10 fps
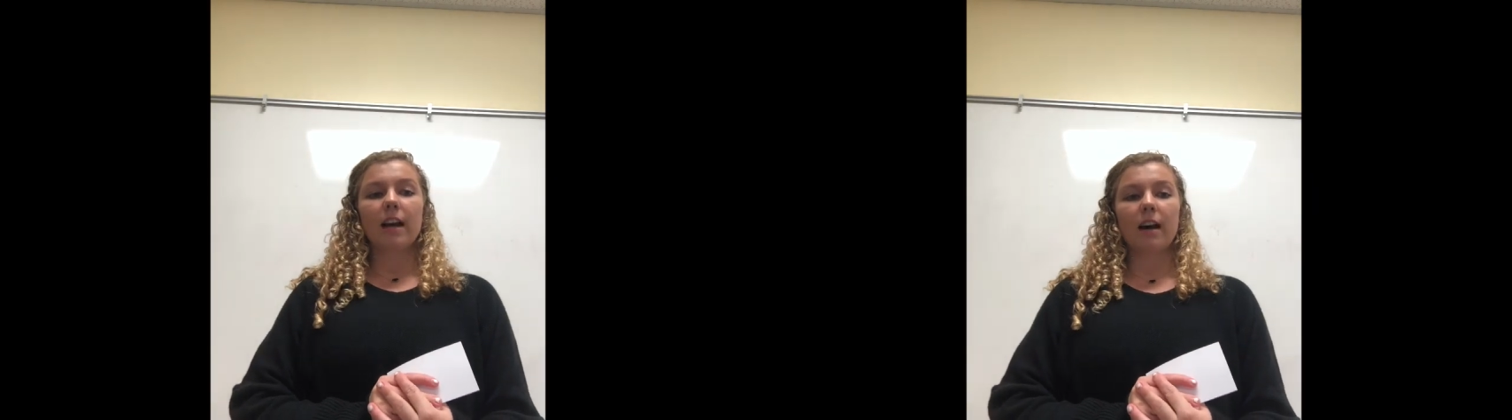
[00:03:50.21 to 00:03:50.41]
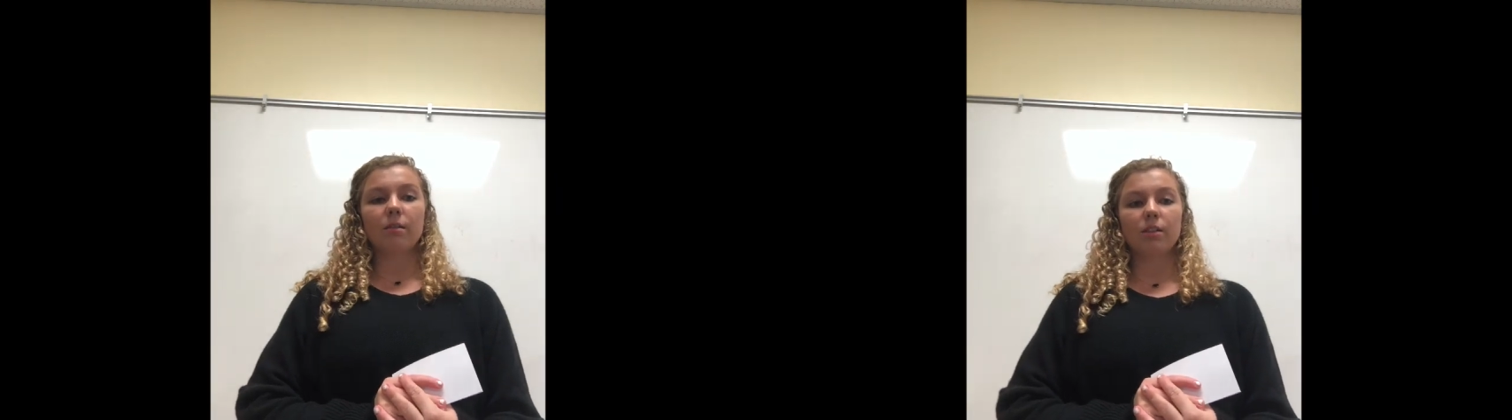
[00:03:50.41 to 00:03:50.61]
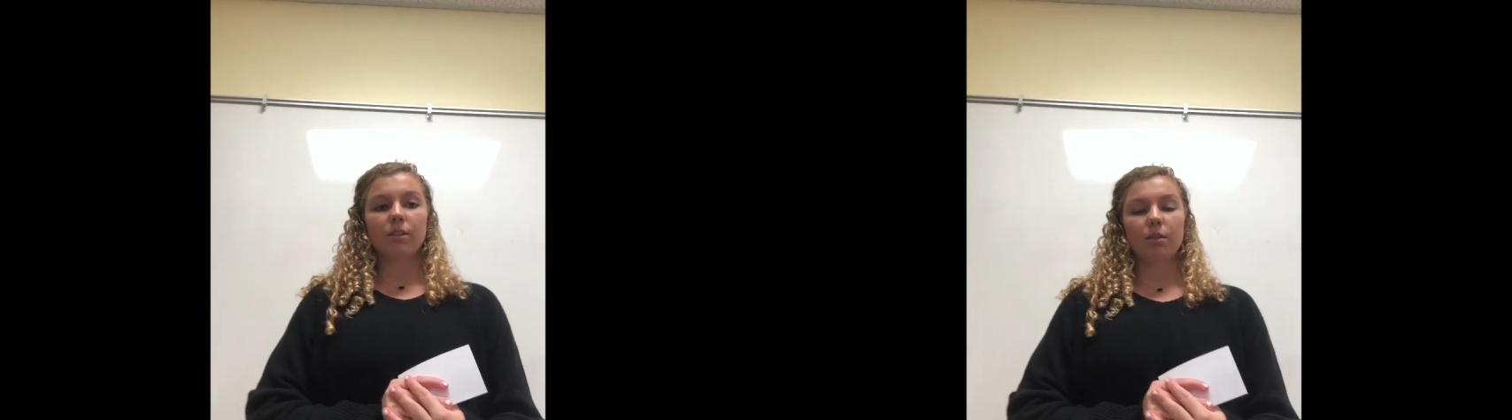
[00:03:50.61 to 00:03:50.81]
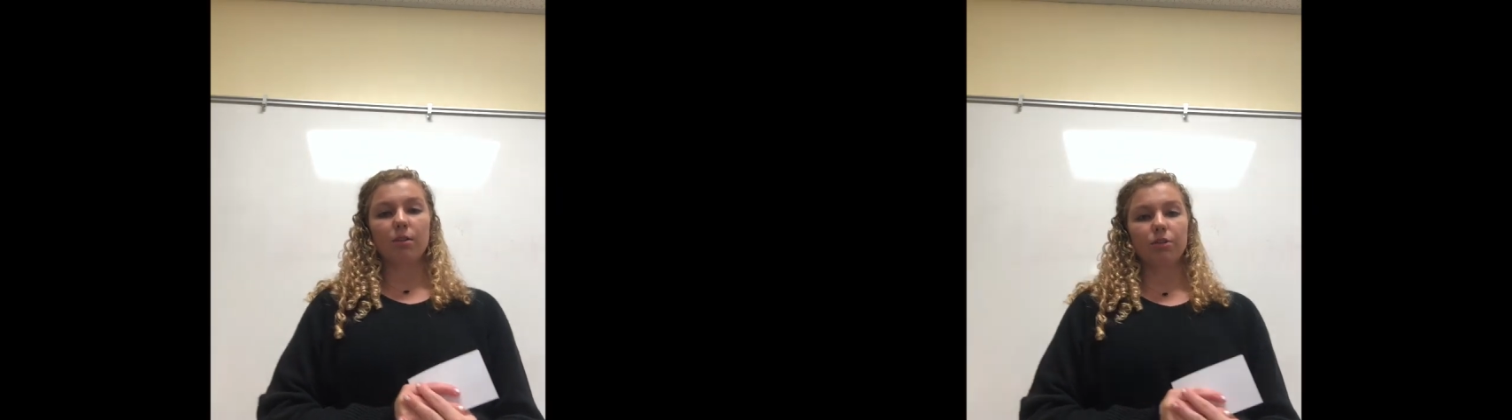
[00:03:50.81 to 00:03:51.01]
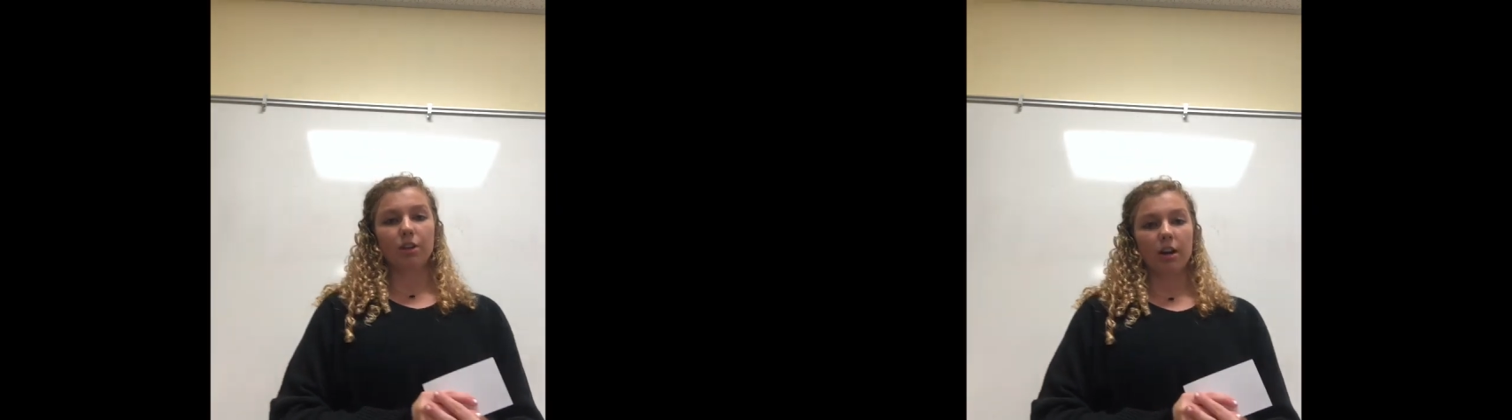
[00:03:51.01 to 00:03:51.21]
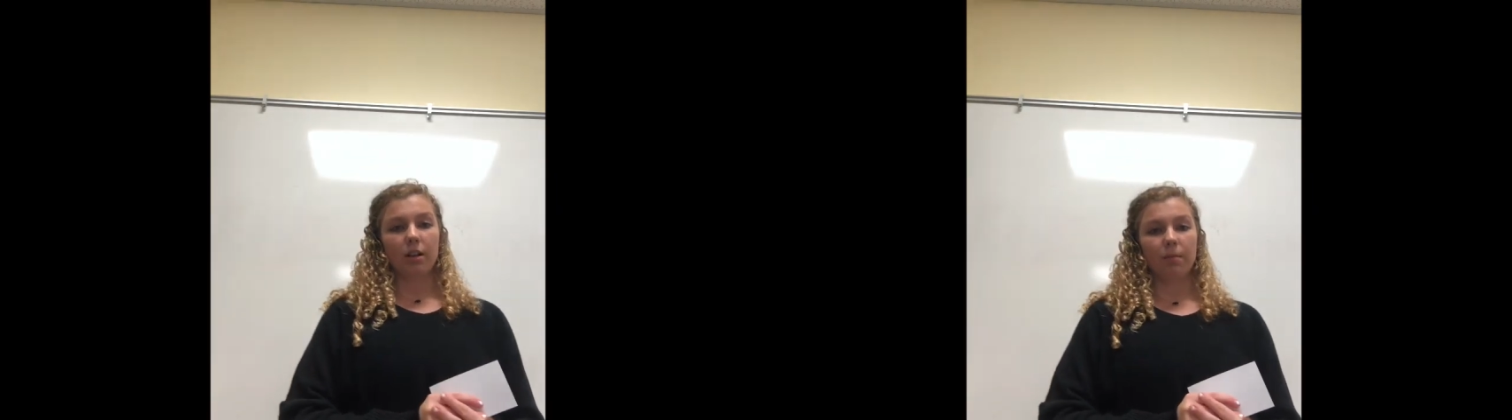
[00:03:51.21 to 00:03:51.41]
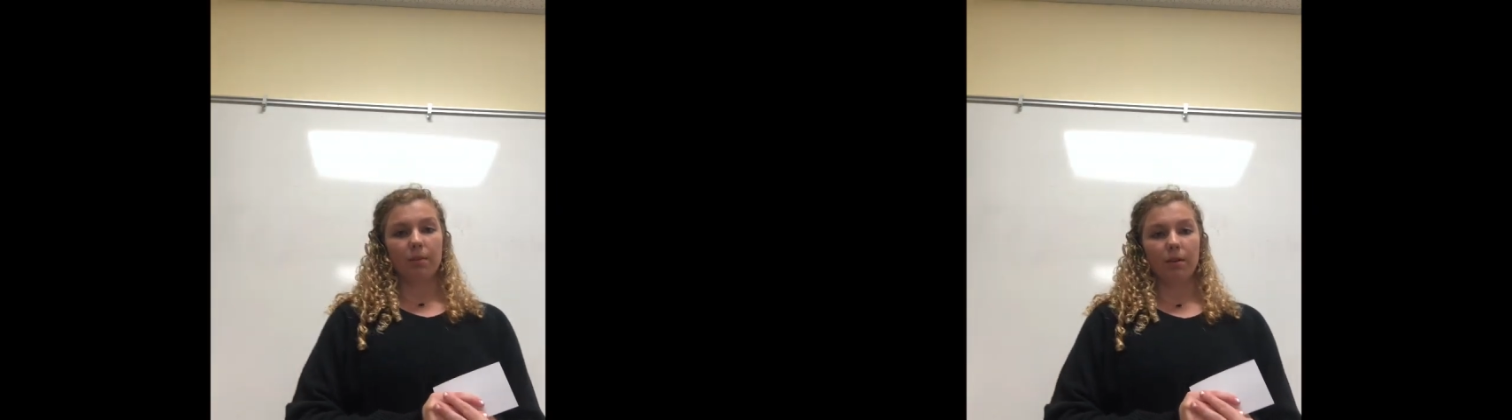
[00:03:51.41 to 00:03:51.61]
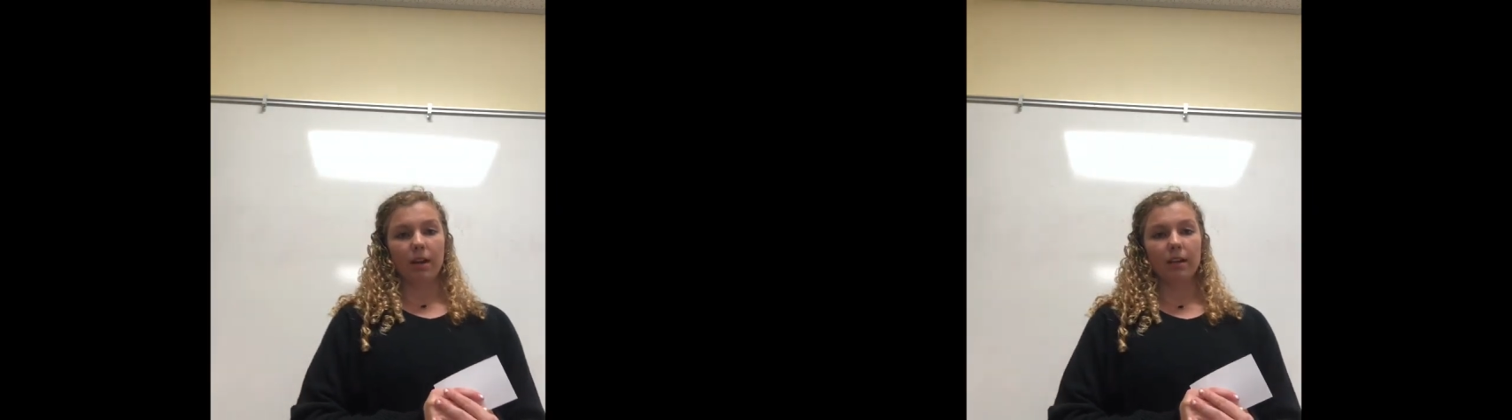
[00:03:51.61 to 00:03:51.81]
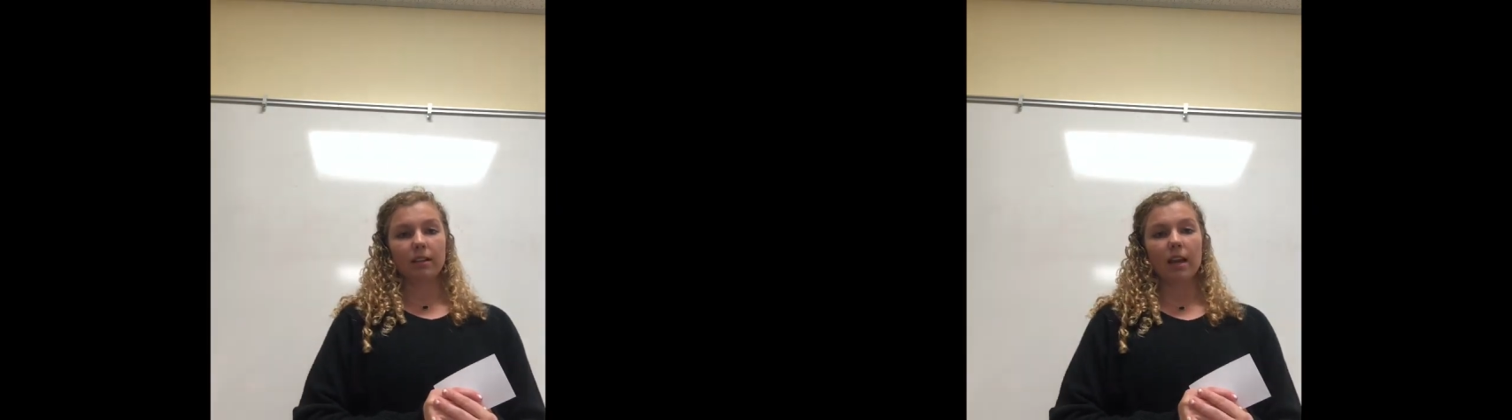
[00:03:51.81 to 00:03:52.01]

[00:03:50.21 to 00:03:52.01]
house these soldiers in other buildings